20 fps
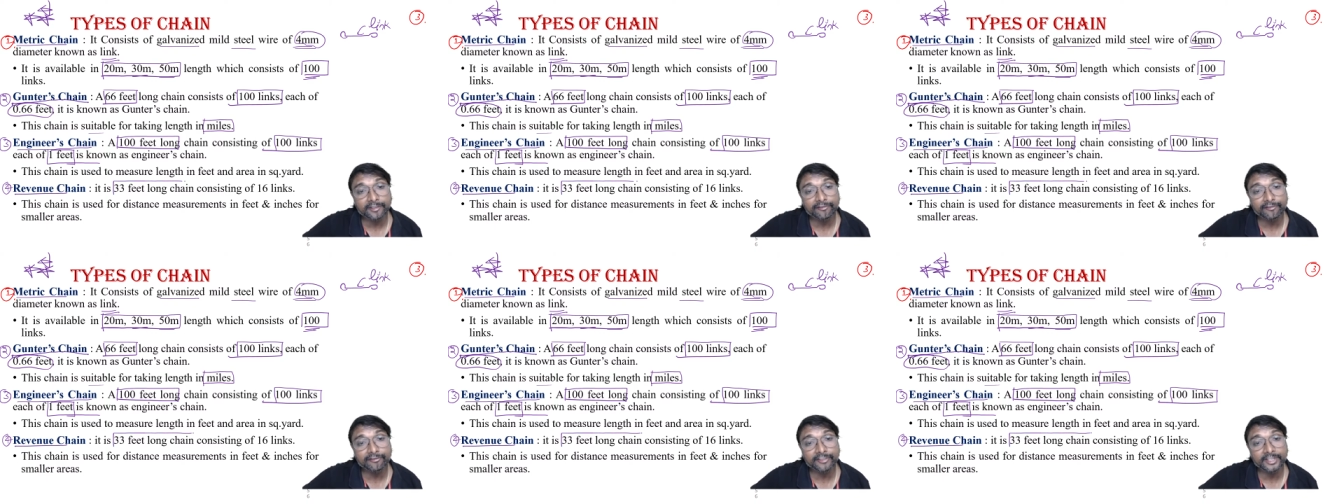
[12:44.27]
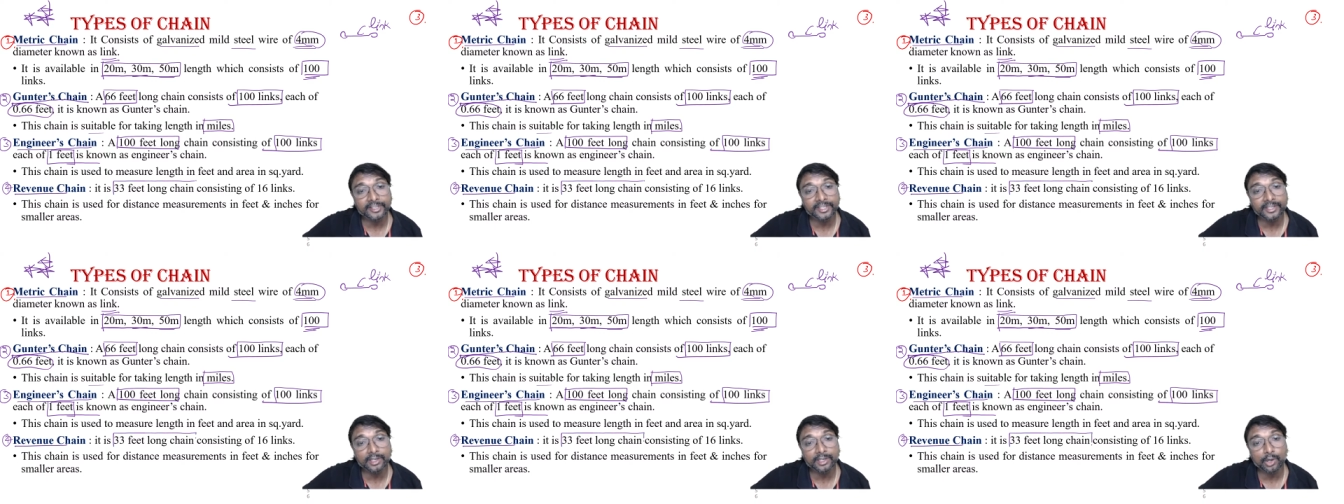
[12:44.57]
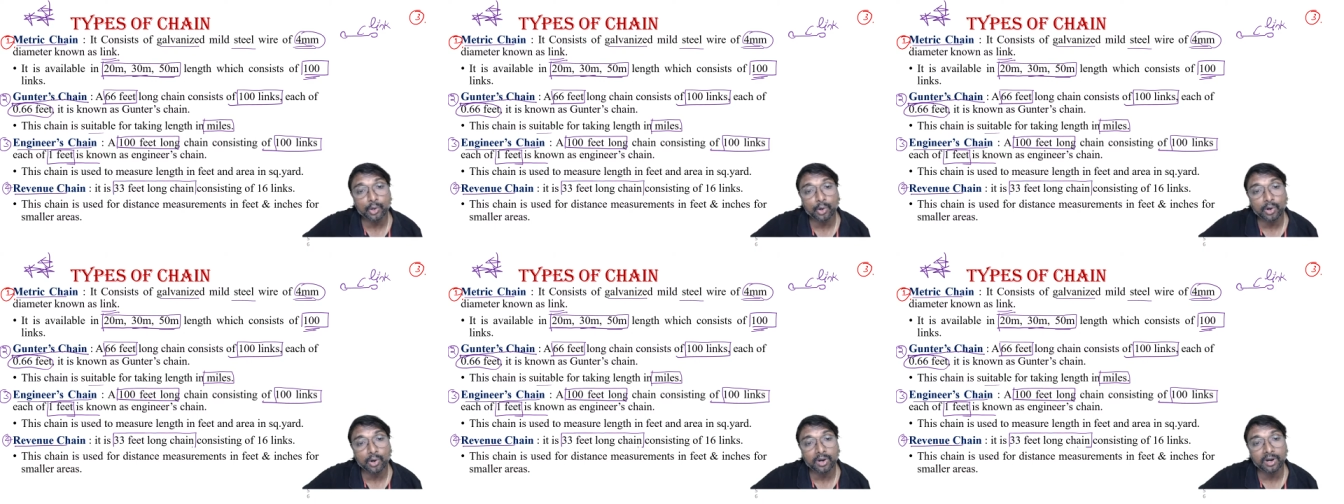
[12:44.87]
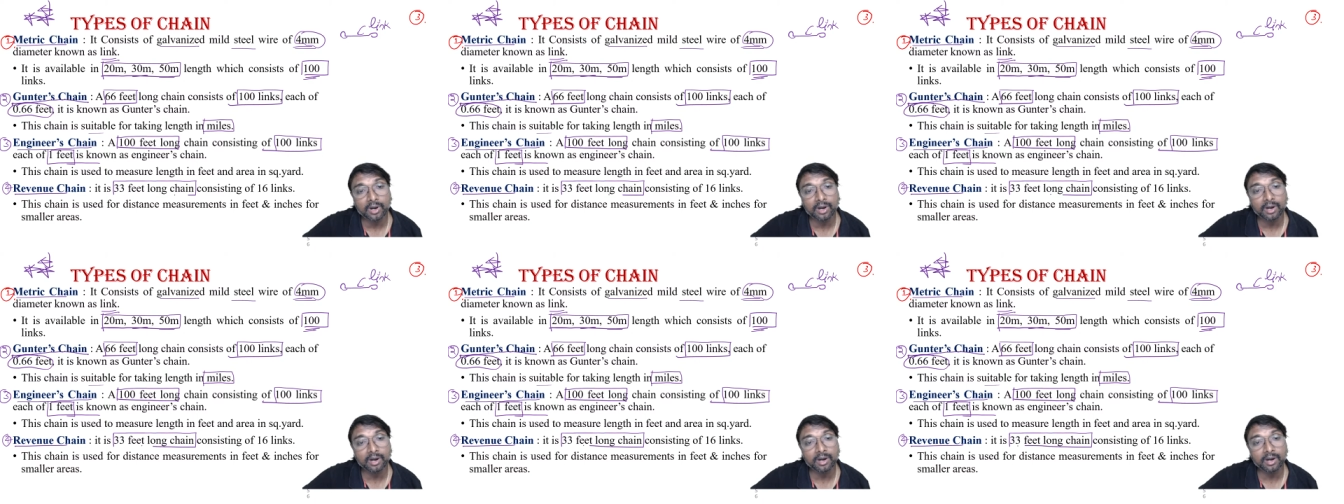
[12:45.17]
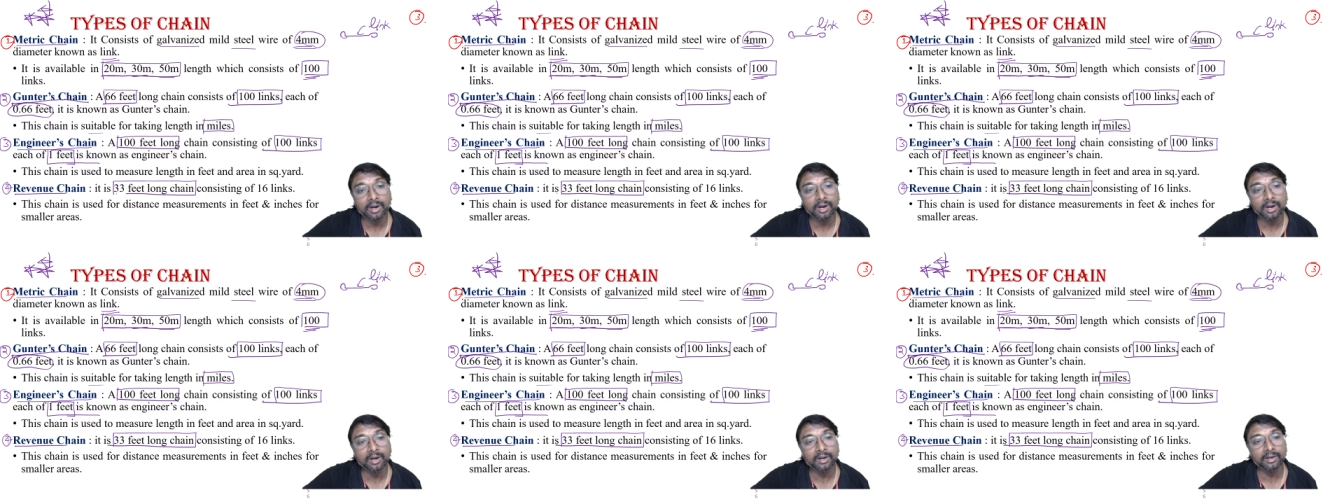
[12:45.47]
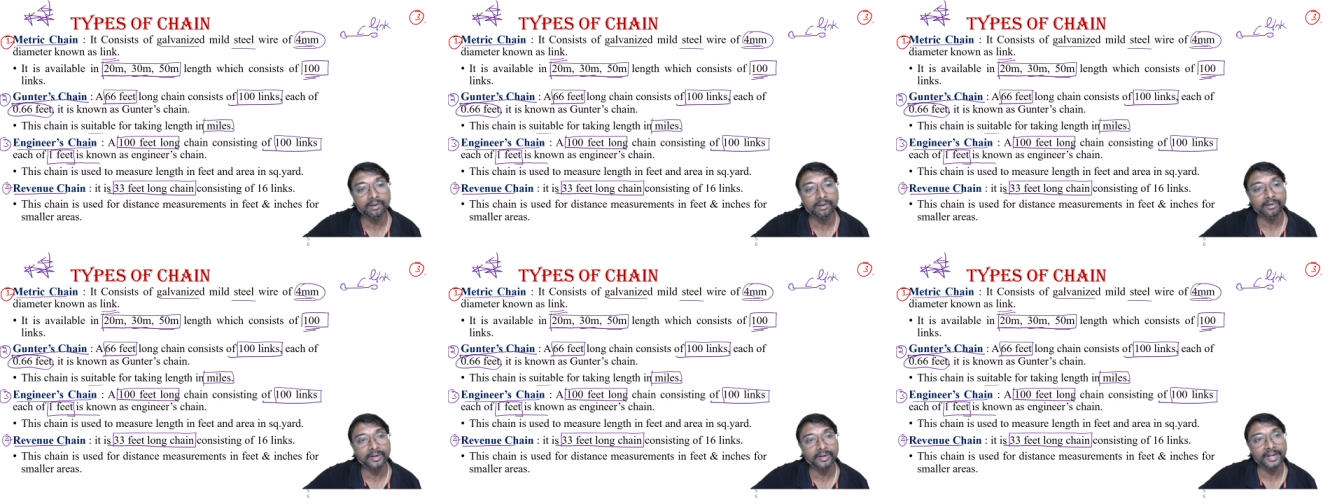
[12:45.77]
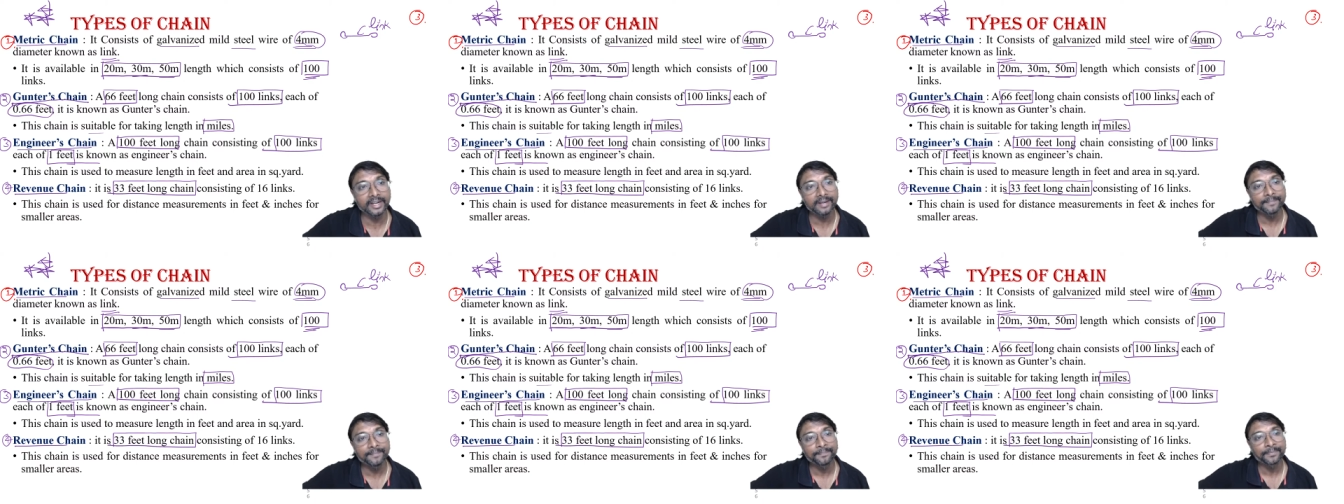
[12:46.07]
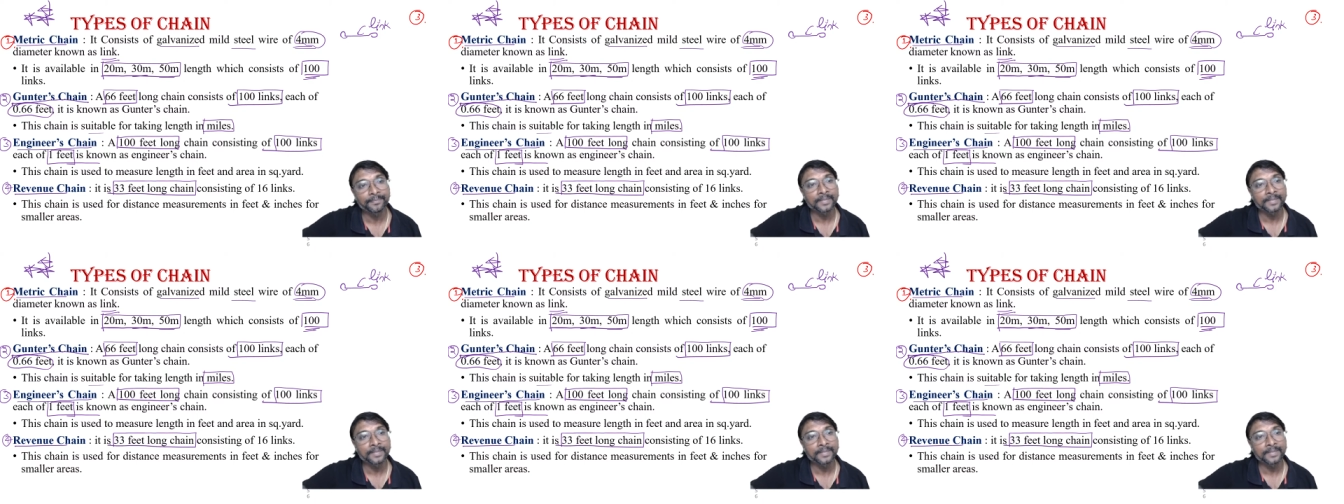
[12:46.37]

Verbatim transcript: feet long, right?